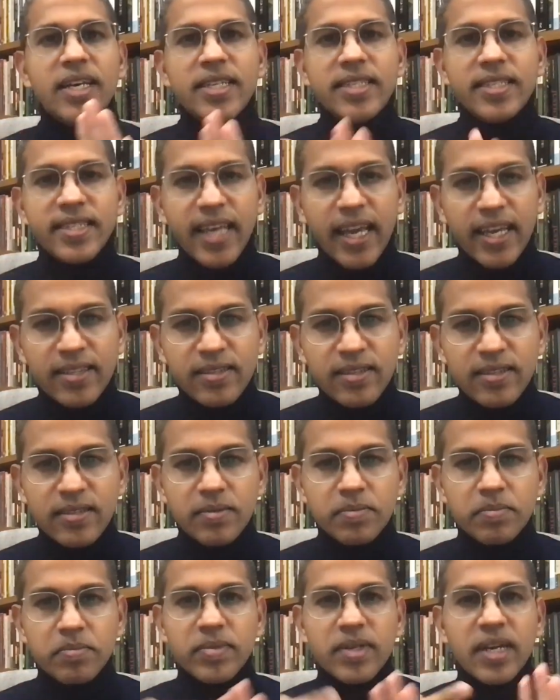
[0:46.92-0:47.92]

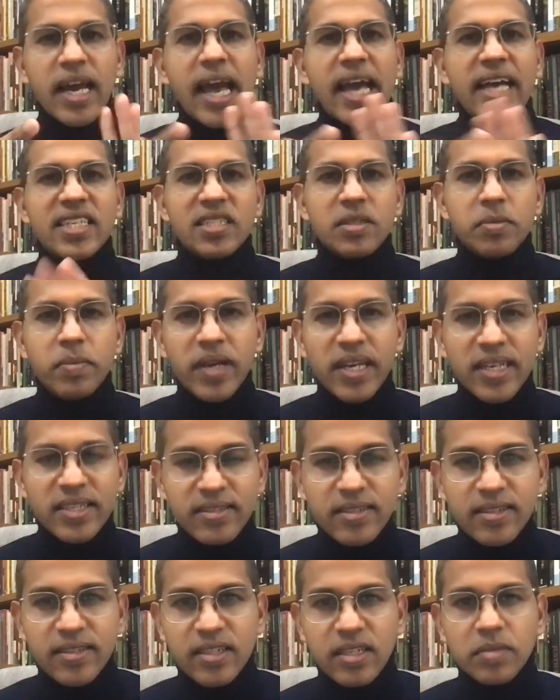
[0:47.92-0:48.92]
sexism,
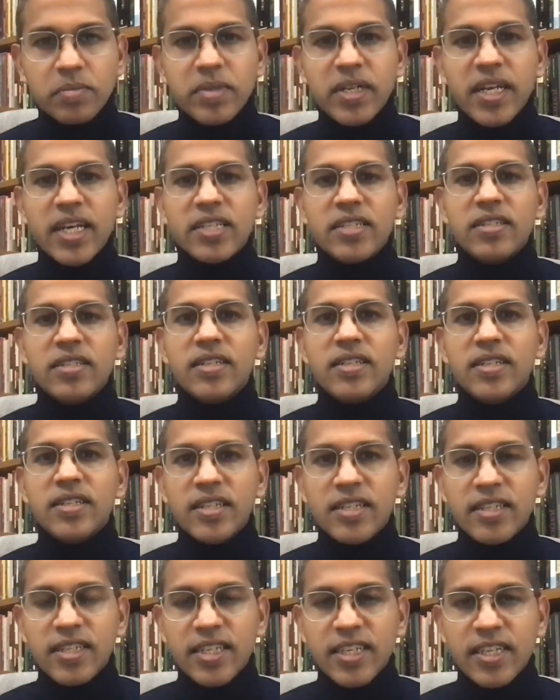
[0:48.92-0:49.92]
caste-based discrimination in
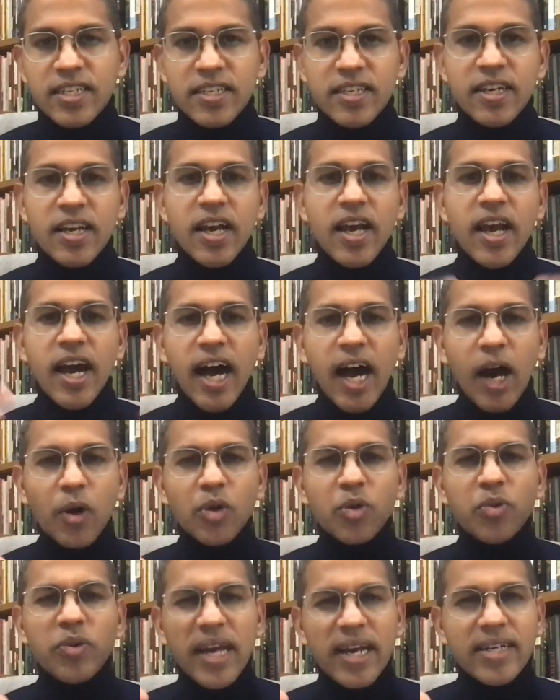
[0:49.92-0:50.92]
India. How
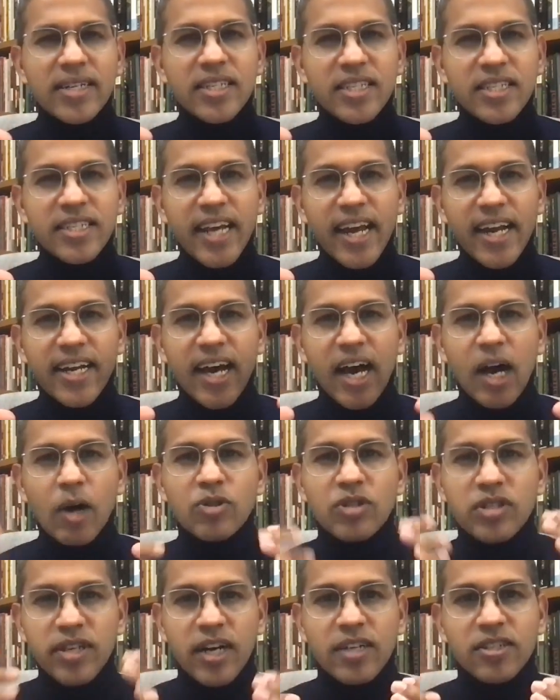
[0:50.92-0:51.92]
do we understand how
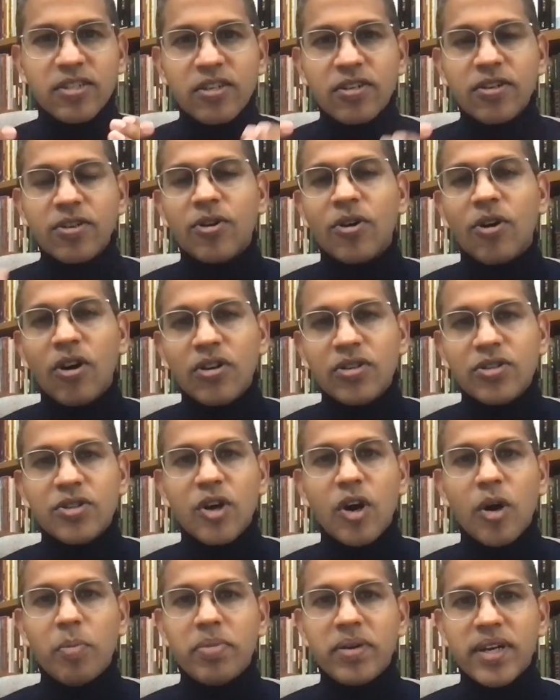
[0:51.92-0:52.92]
structural wrongs
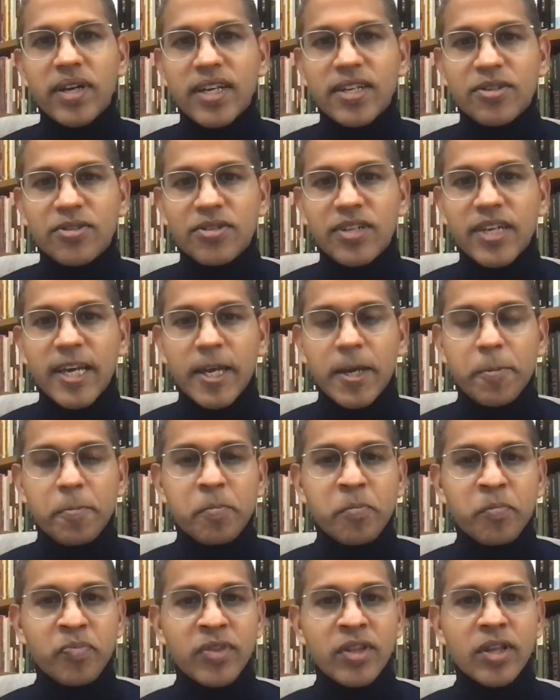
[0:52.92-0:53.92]
operate today?
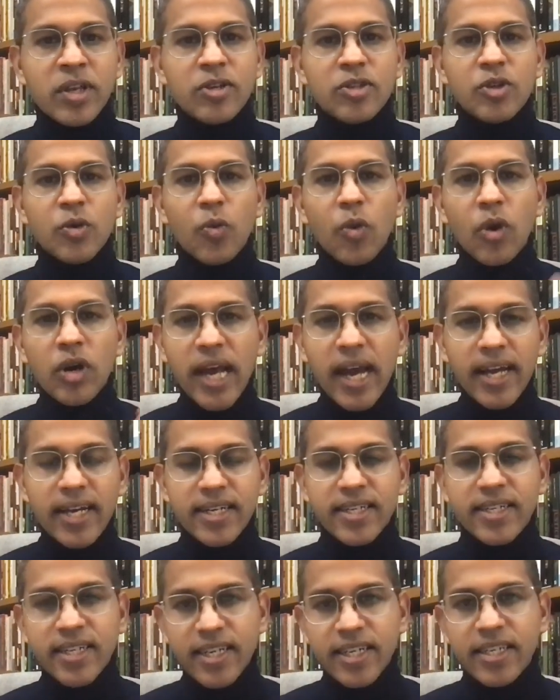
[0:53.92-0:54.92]
So what I
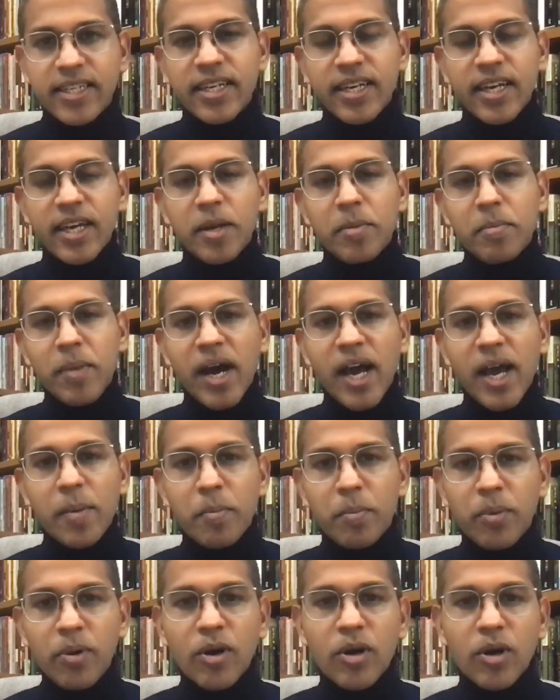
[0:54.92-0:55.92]
did in my
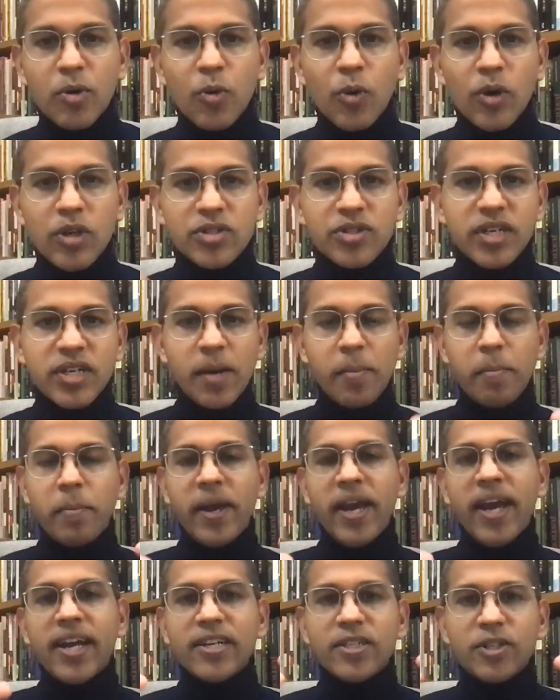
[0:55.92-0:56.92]
book was to
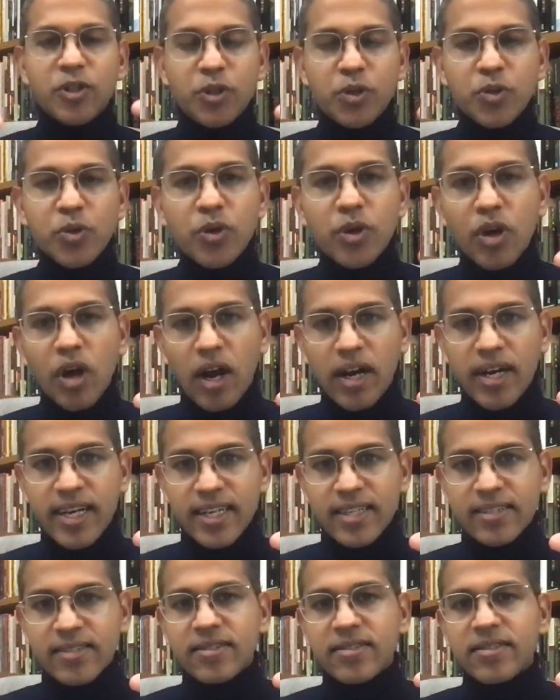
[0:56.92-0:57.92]
compare two
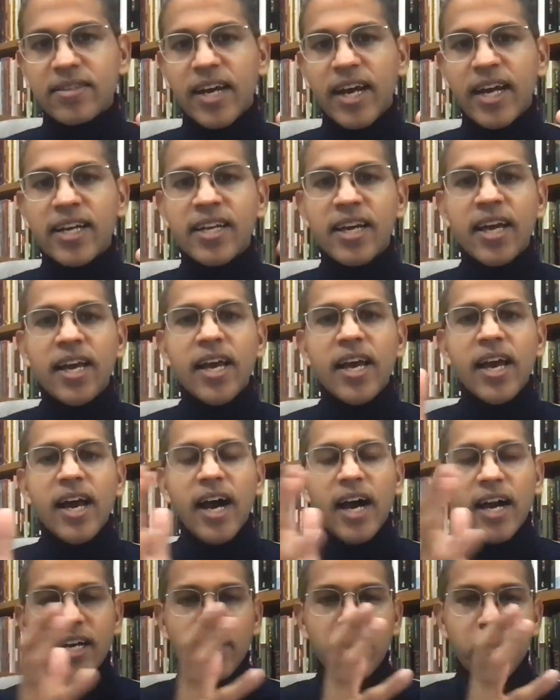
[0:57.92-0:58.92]
contexts, right?
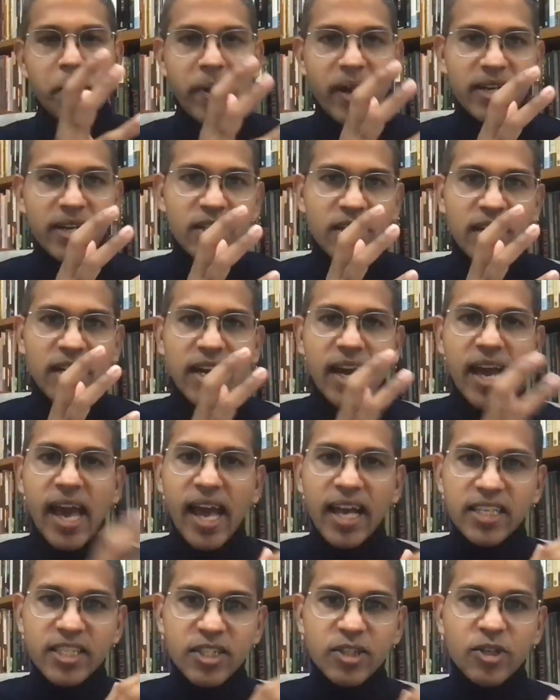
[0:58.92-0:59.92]
I compared the
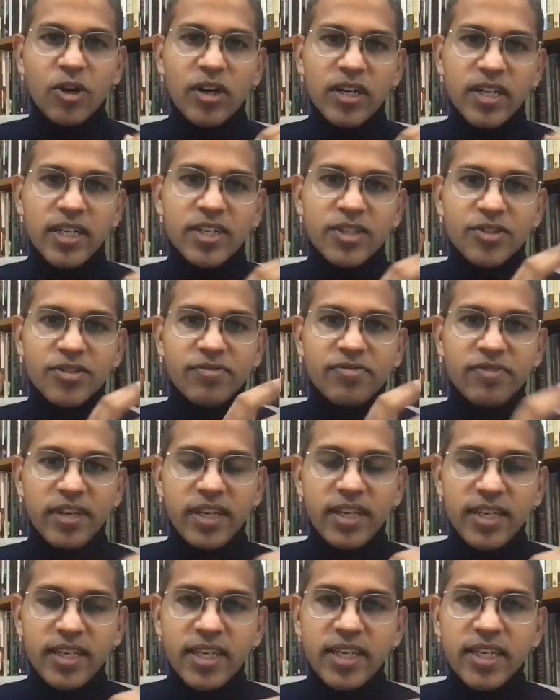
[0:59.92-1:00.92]
caste context of
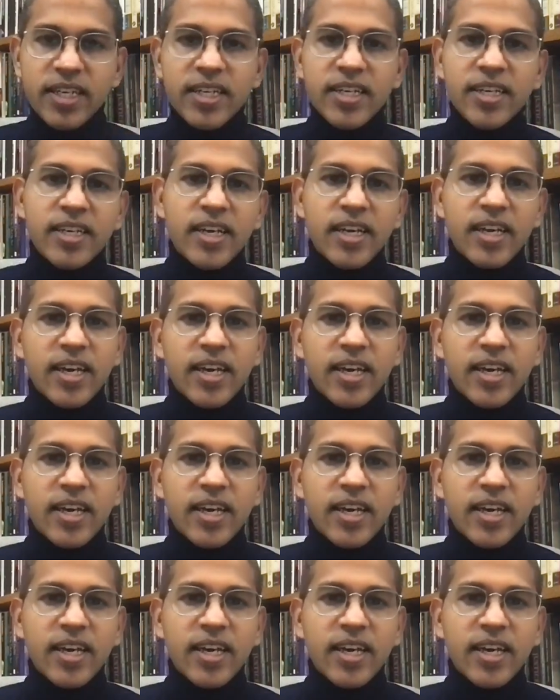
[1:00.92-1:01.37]
India